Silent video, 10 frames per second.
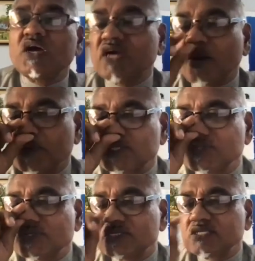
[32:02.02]
an
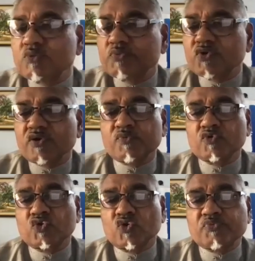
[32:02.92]
opportunity to,
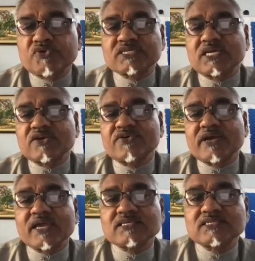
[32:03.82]
to represent
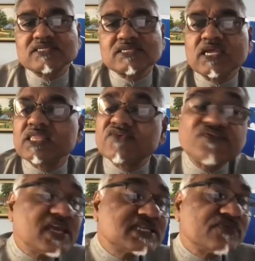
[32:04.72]
Christ. In the
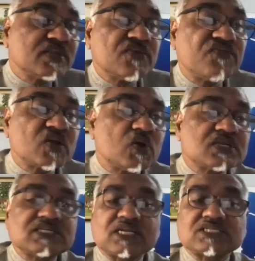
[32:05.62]
face of the
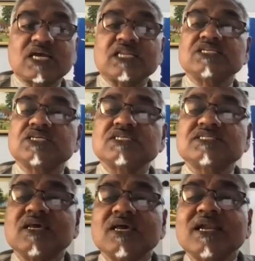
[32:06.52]
difficulties and challenges,
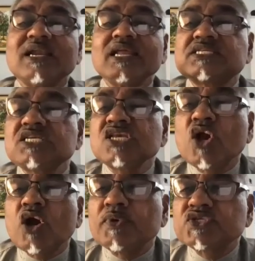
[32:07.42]
let's see
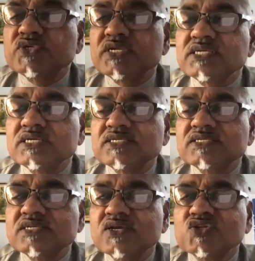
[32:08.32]
opportunities
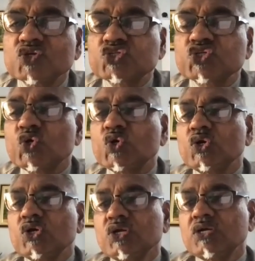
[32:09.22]
to
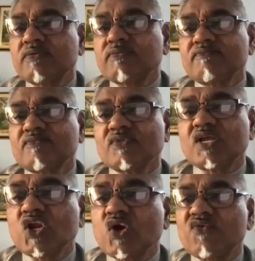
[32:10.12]
show
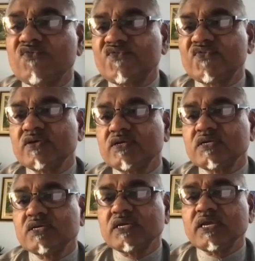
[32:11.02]
love
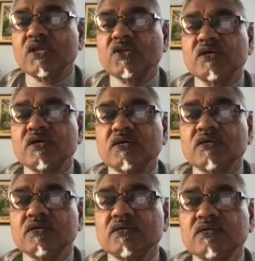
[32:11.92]
in
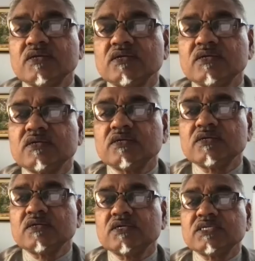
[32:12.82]

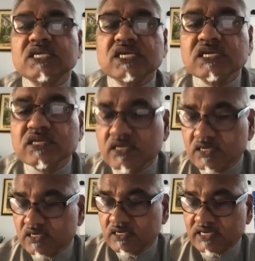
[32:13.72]
deed
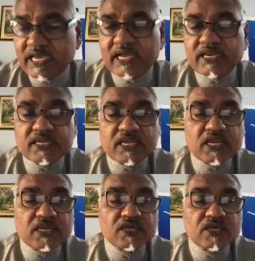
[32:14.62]
and
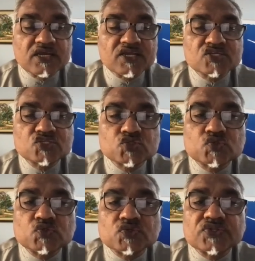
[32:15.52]
in truth.